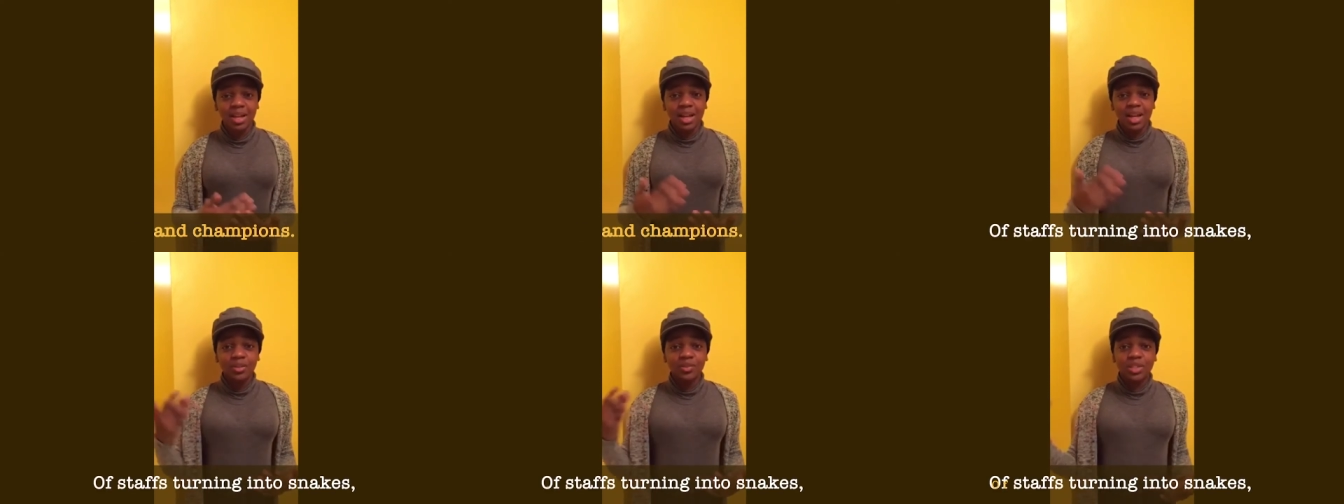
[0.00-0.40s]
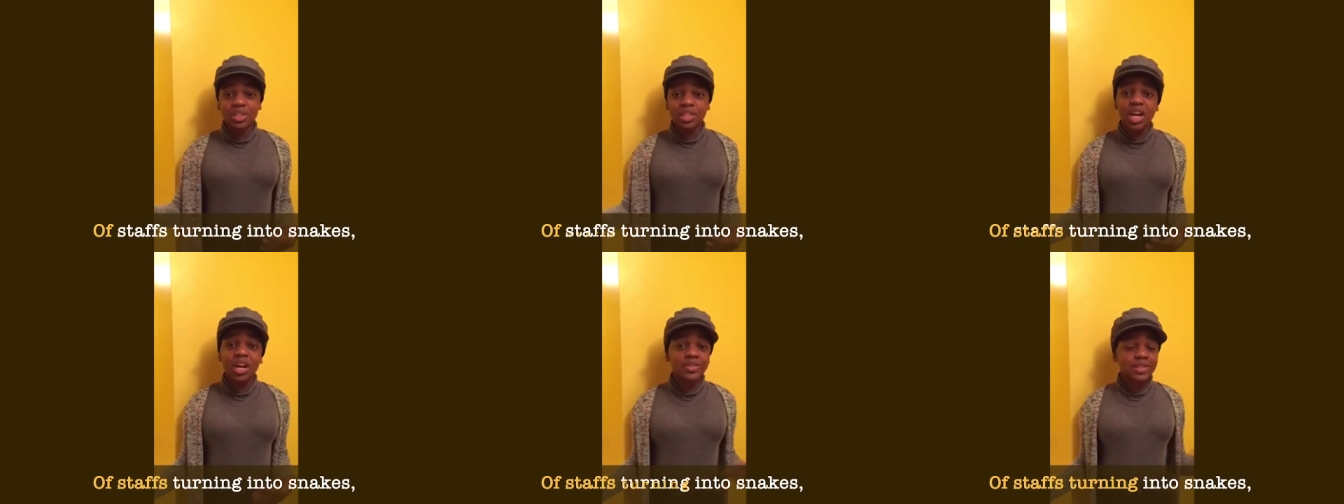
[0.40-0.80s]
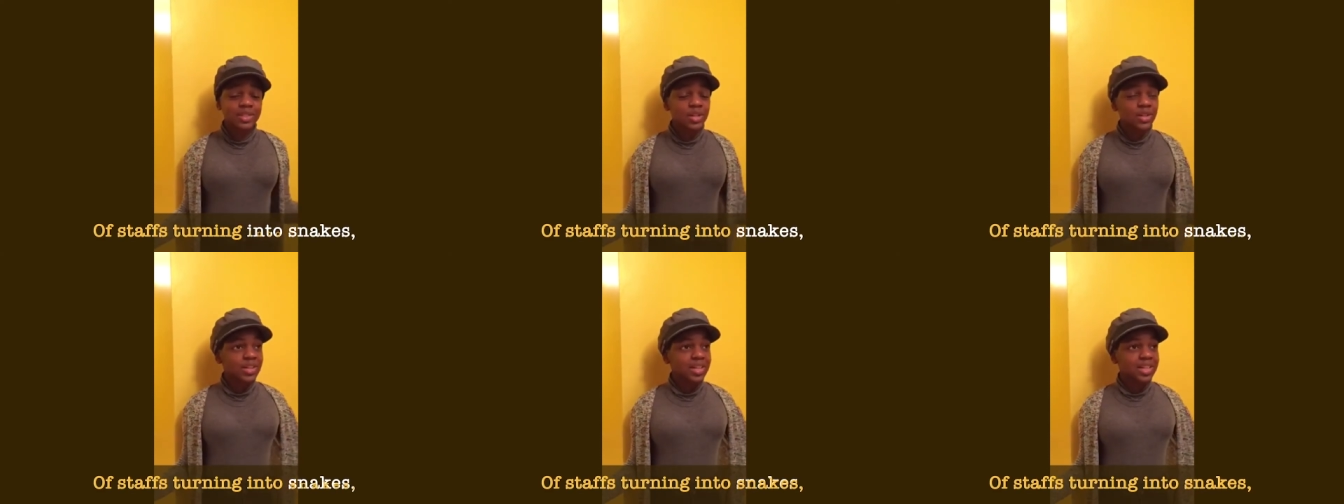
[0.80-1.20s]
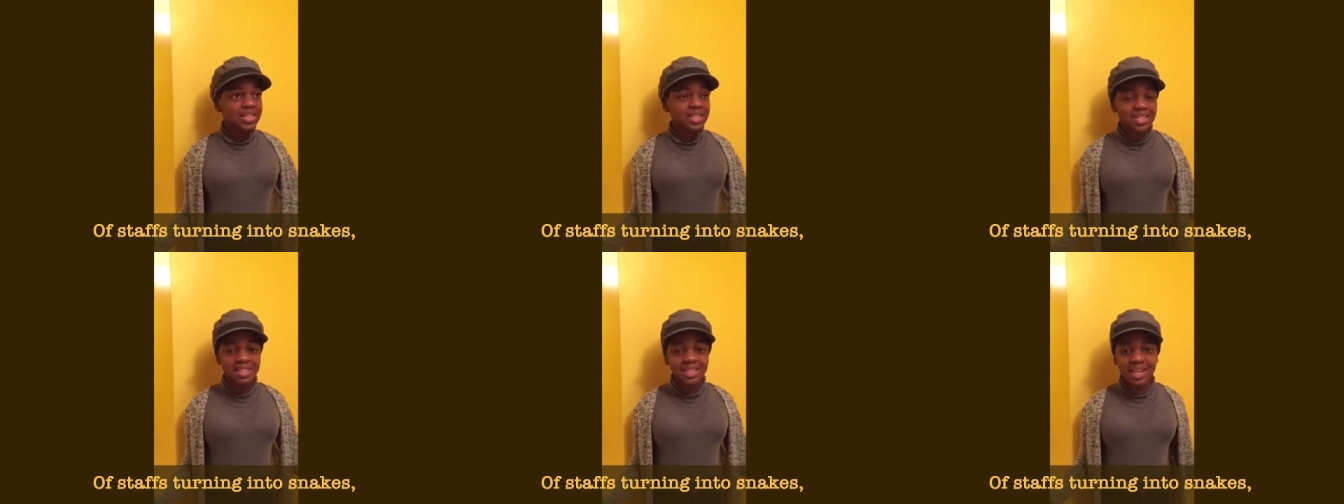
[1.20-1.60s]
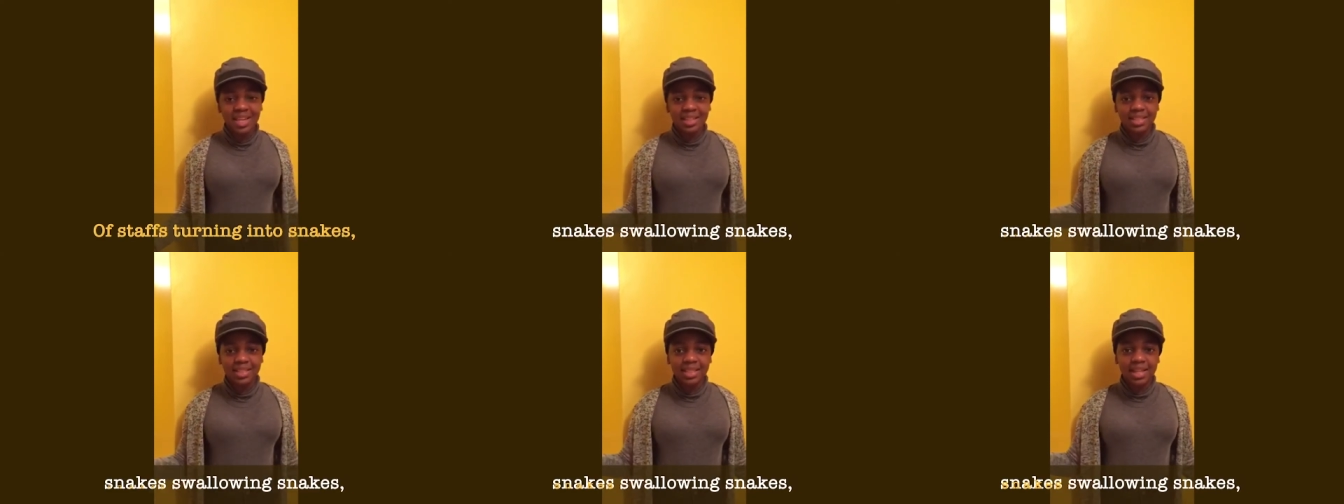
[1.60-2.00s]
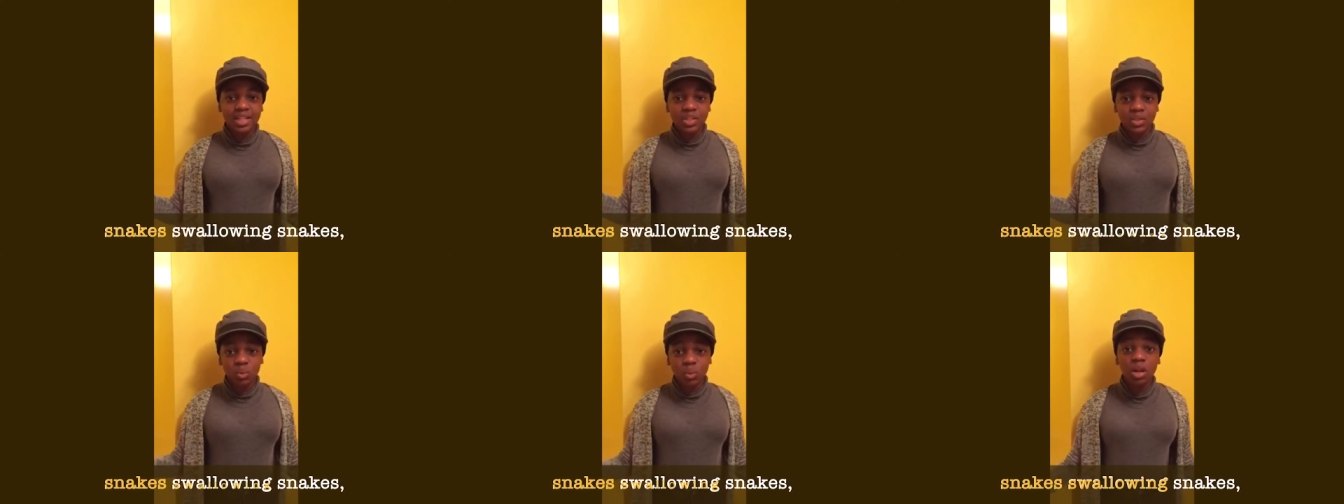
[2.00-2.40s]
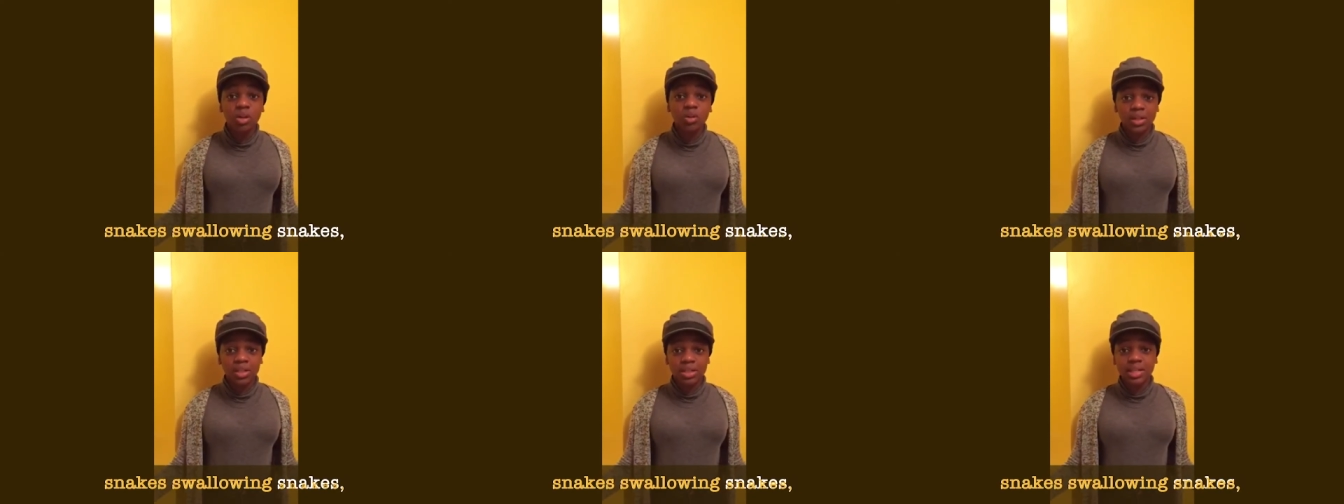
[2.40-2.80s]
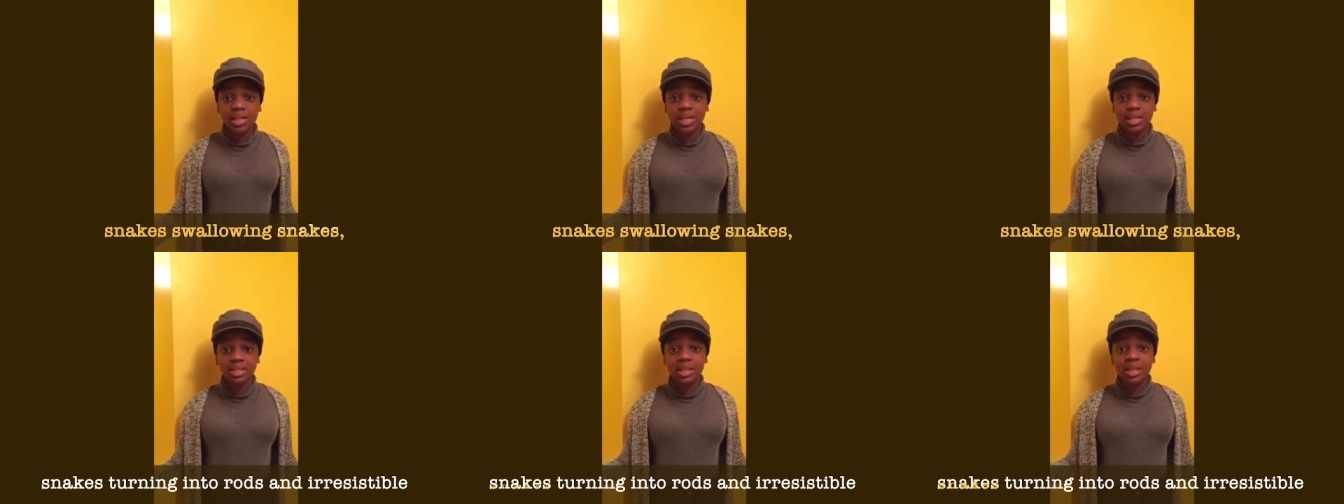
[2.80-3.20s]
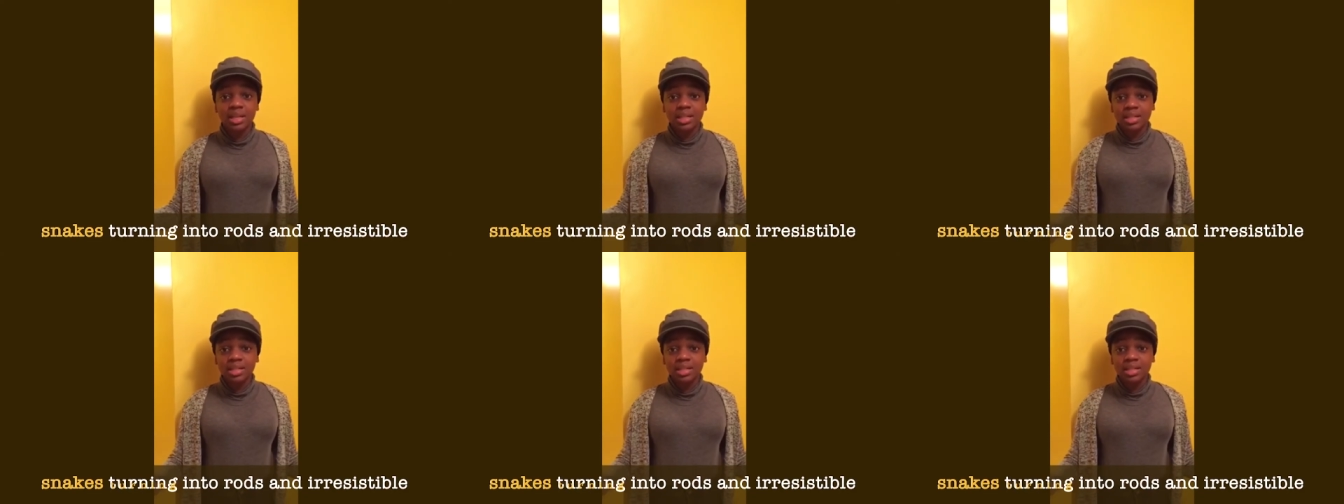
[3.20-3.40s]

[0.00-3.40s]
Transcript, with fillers: Of staffs turning into snakes, snakes swallowing snakes,